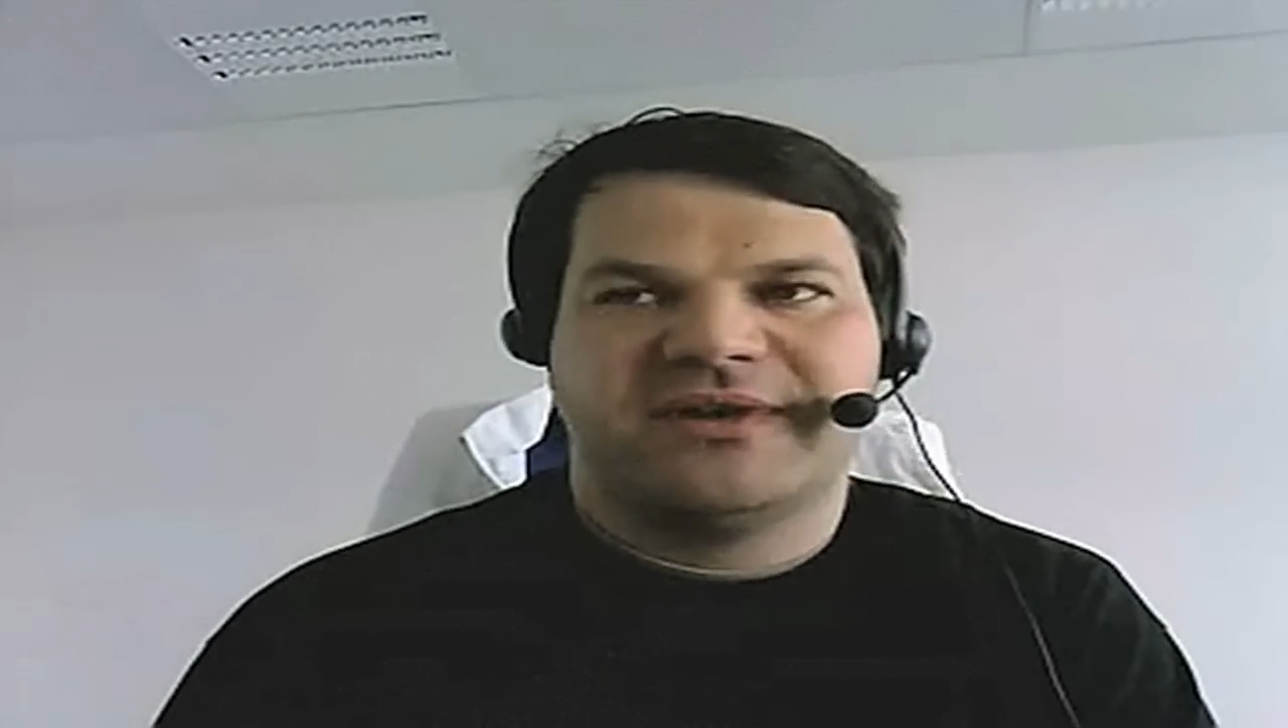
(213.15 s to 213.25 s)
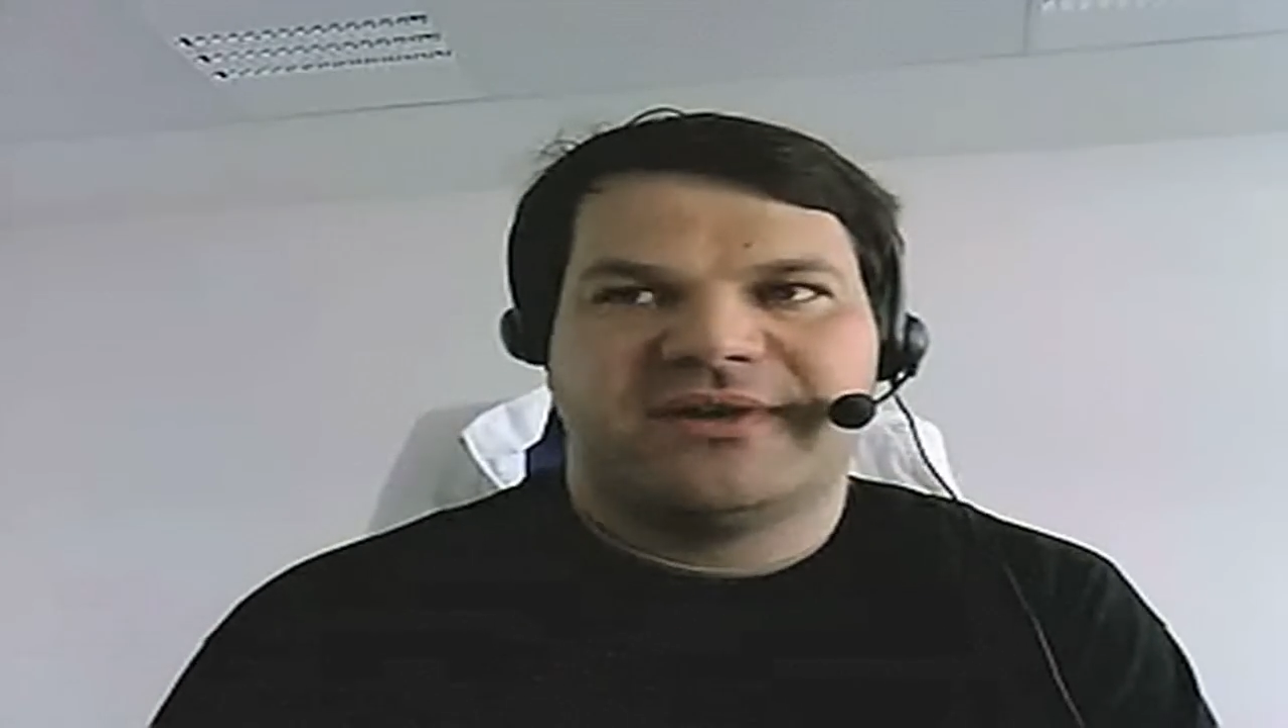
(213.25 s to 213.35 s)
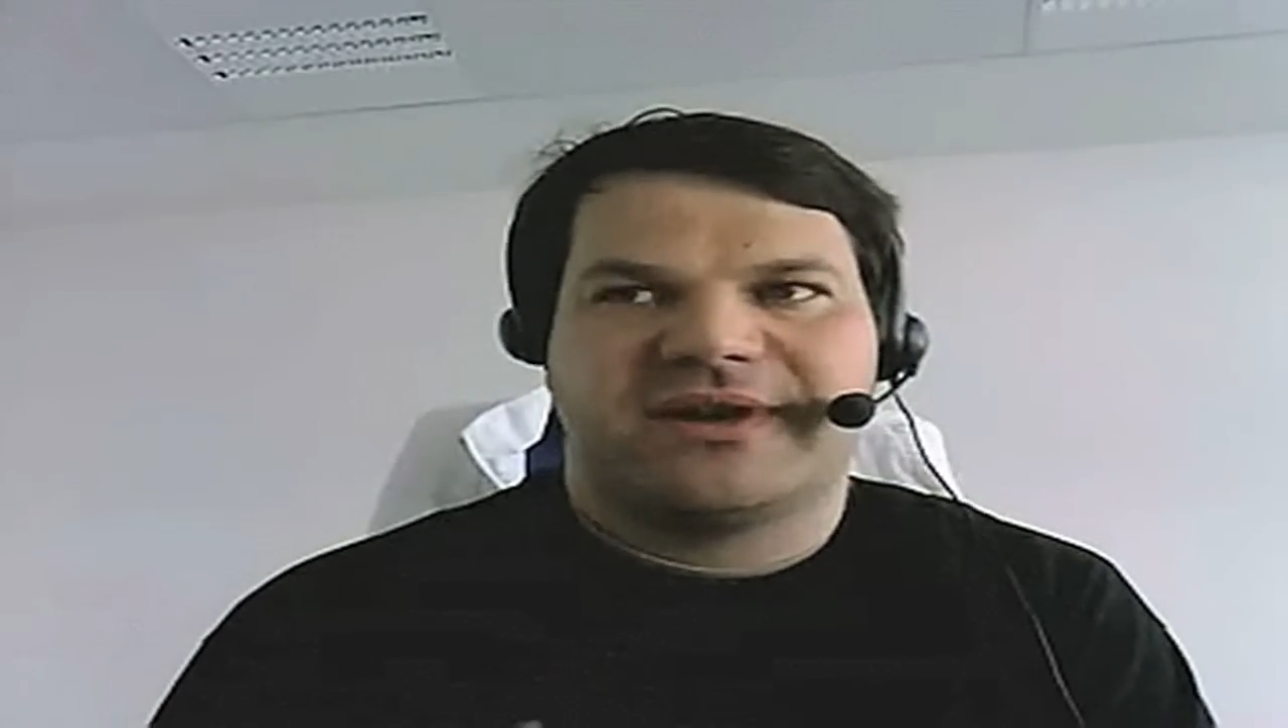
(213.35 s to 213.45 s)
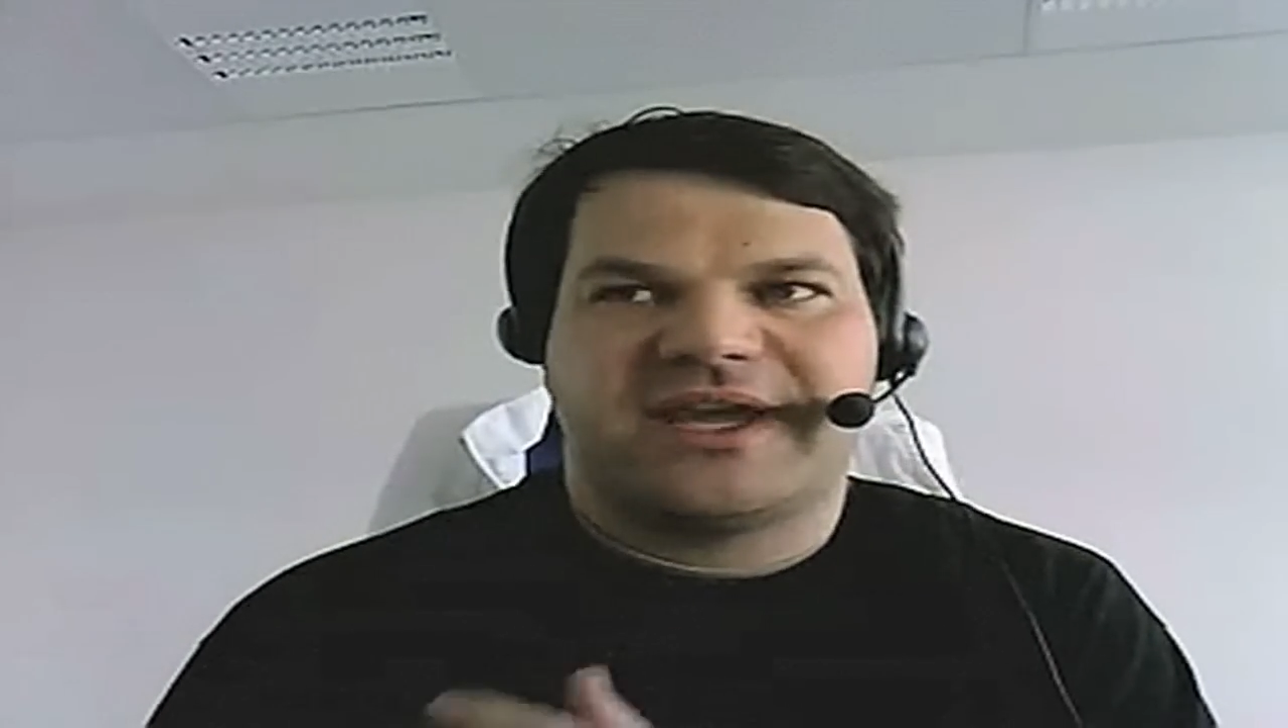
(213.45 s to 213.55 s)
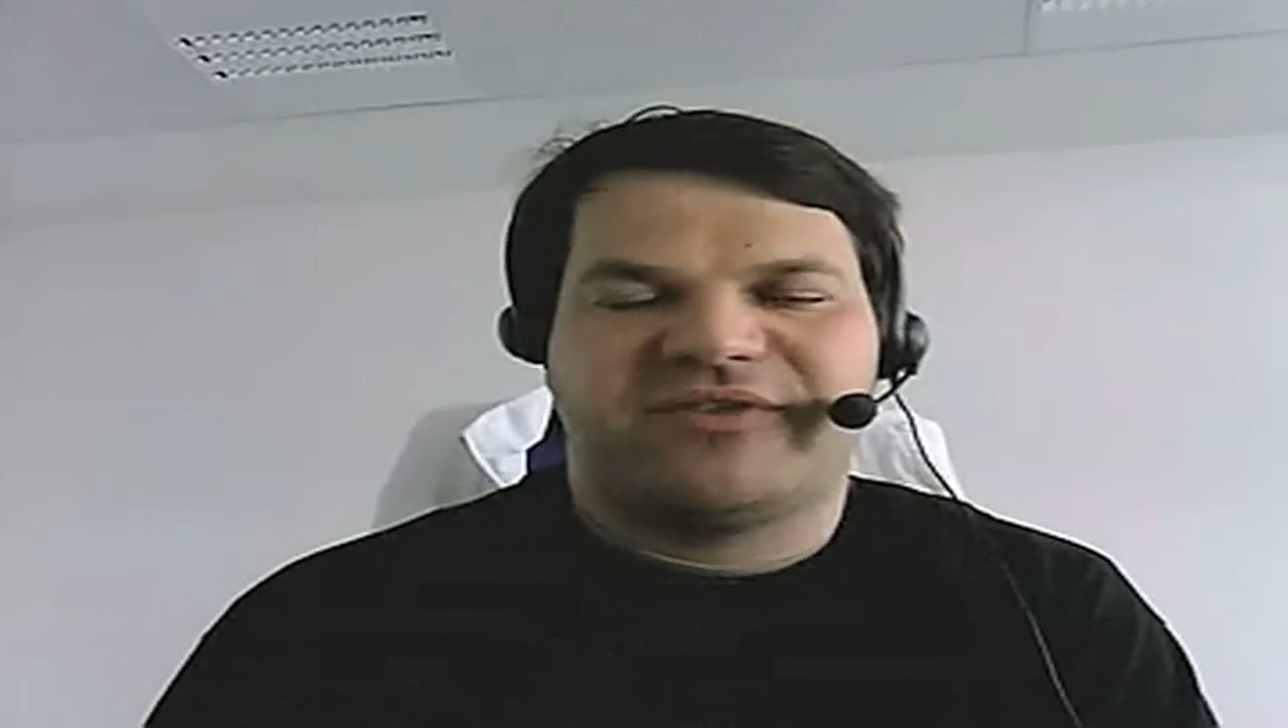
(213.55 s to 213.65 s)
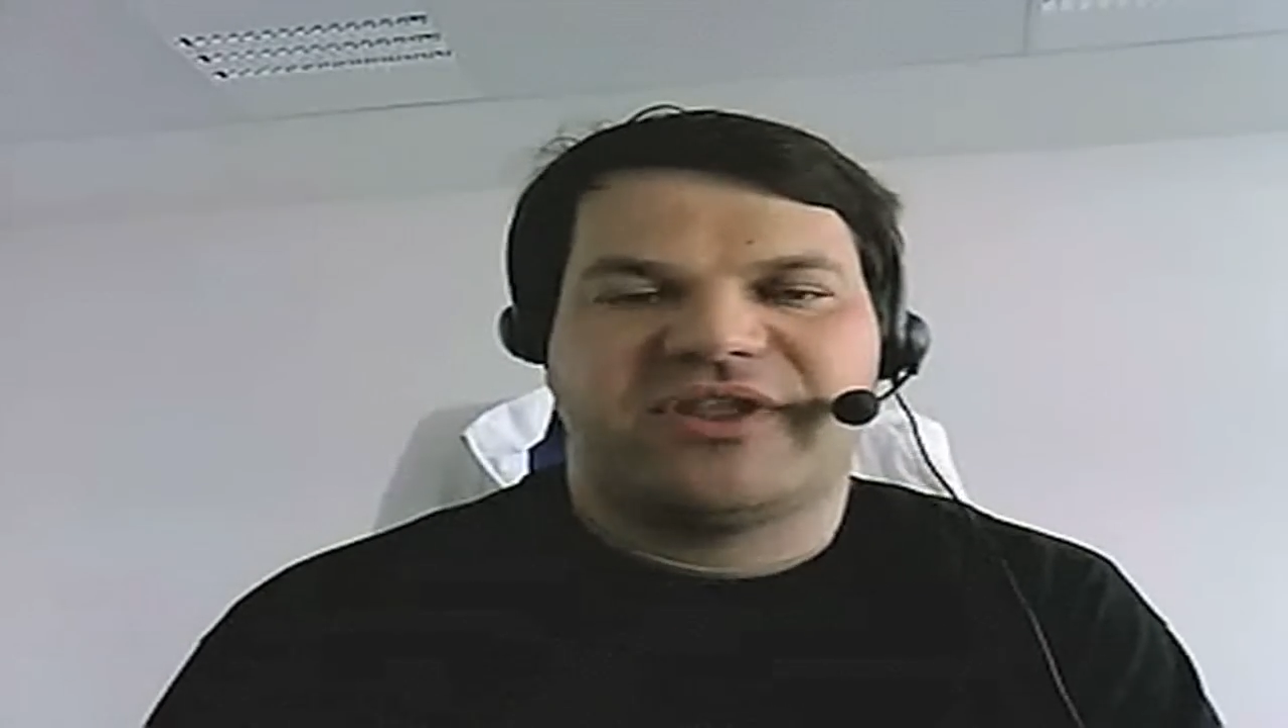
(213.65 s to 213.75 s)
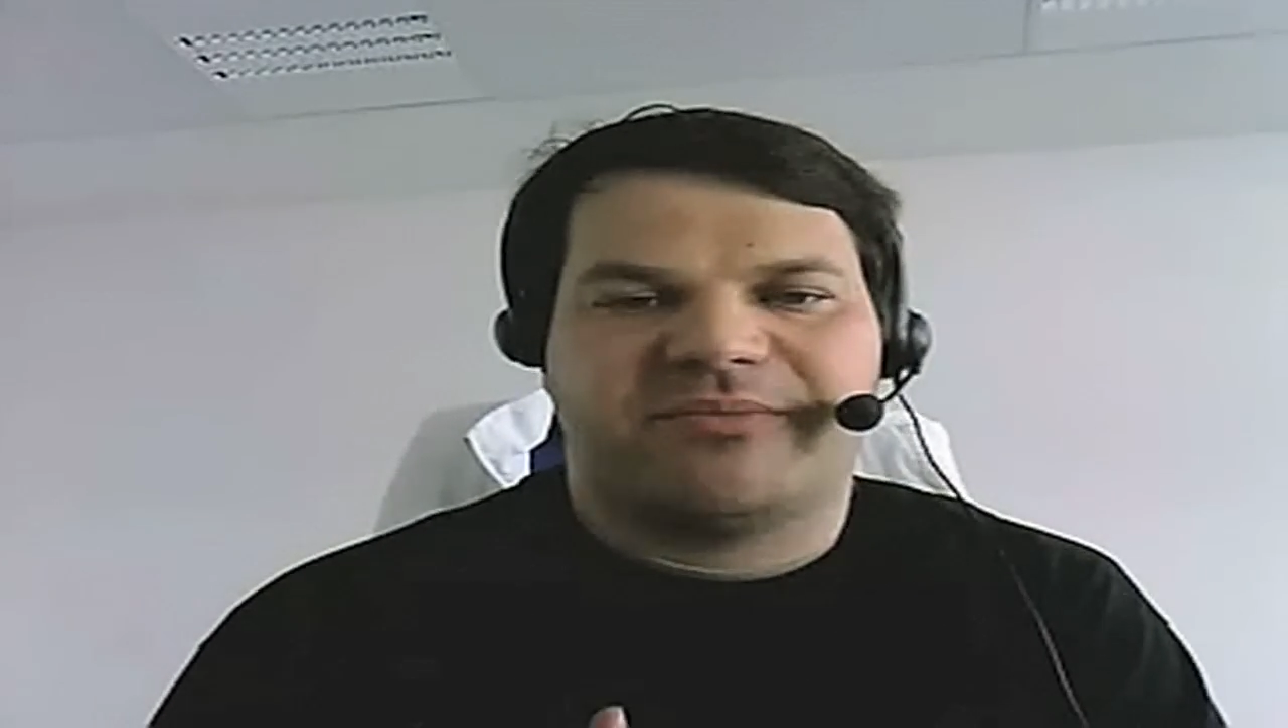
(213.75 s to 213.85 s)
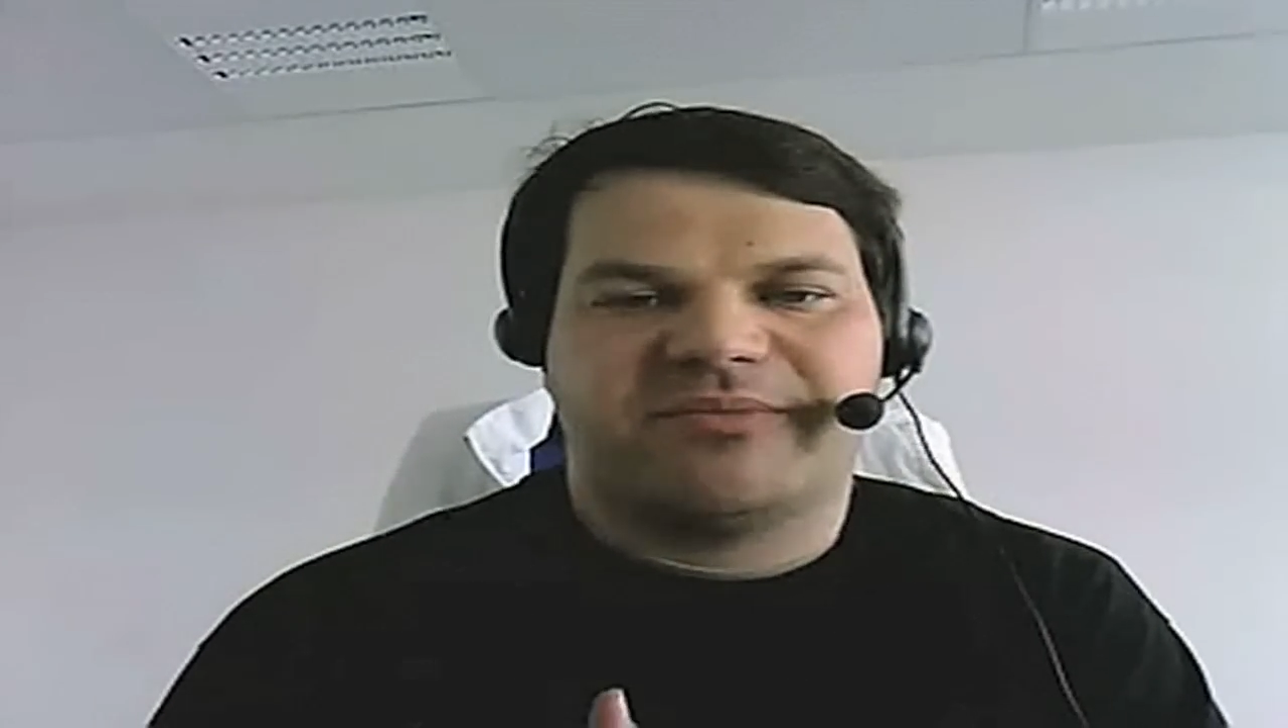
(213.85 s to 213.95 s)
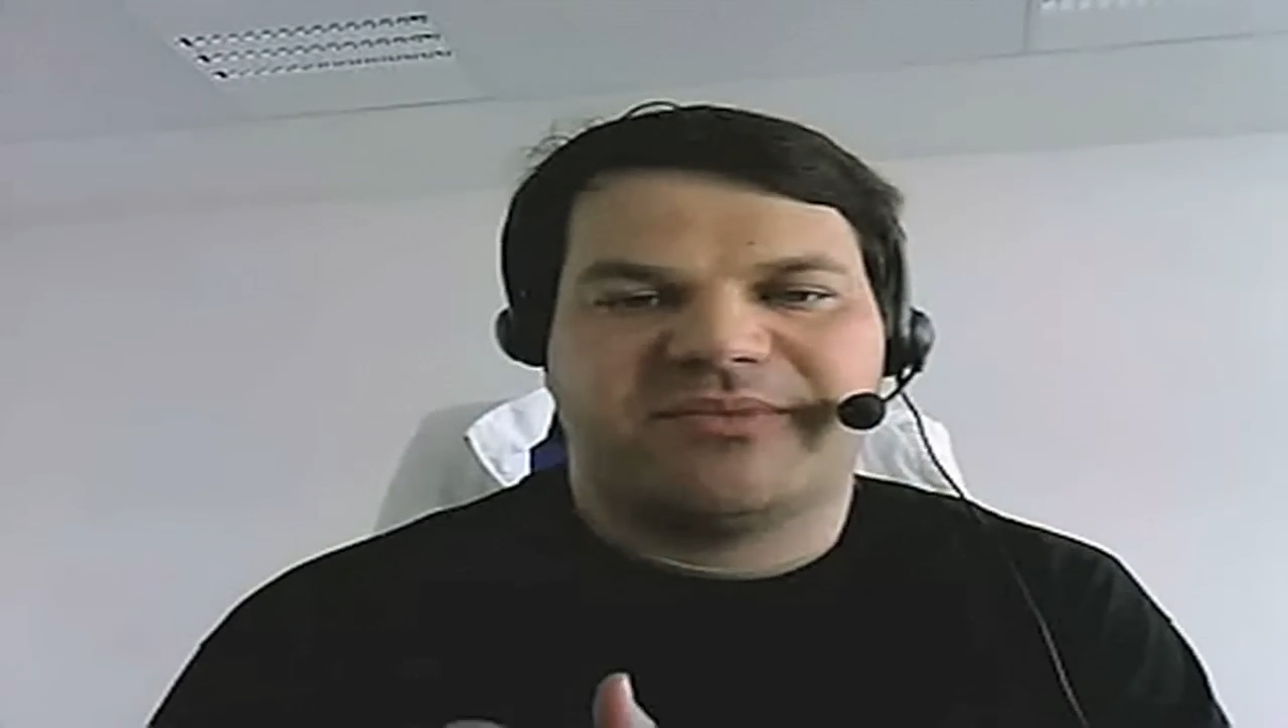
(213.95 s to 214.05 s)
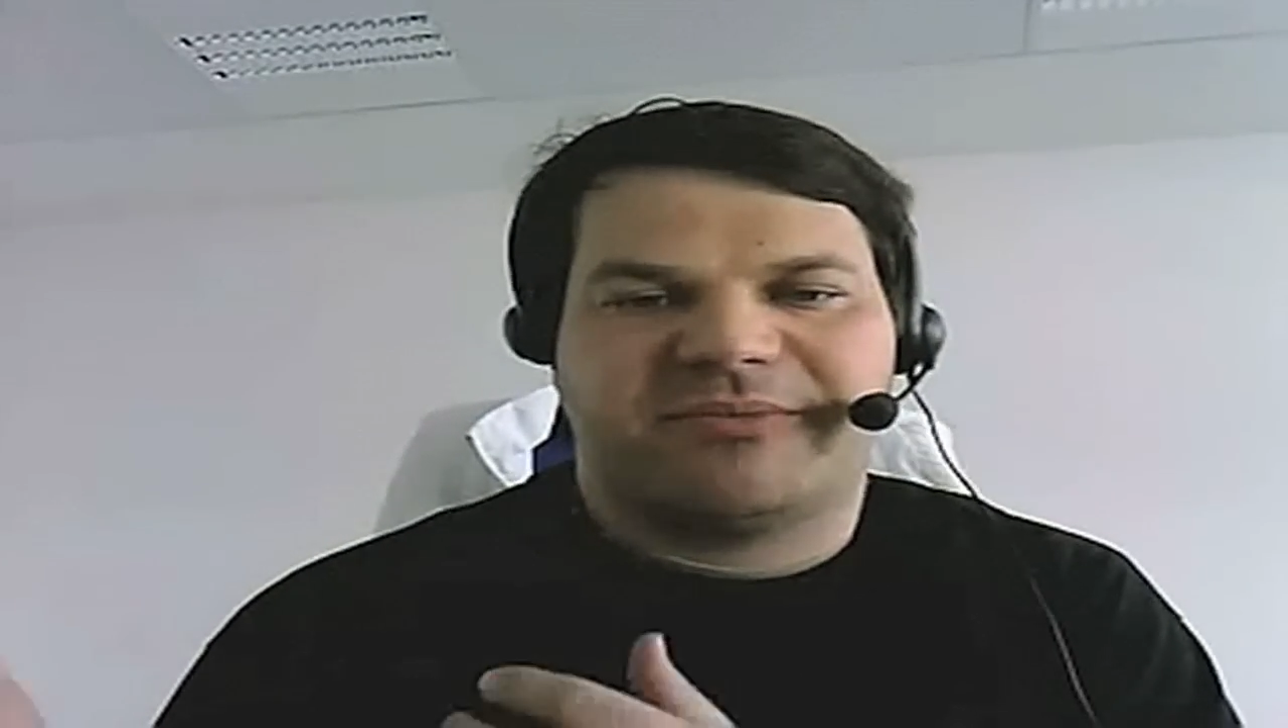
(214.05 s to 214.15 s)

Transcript: give the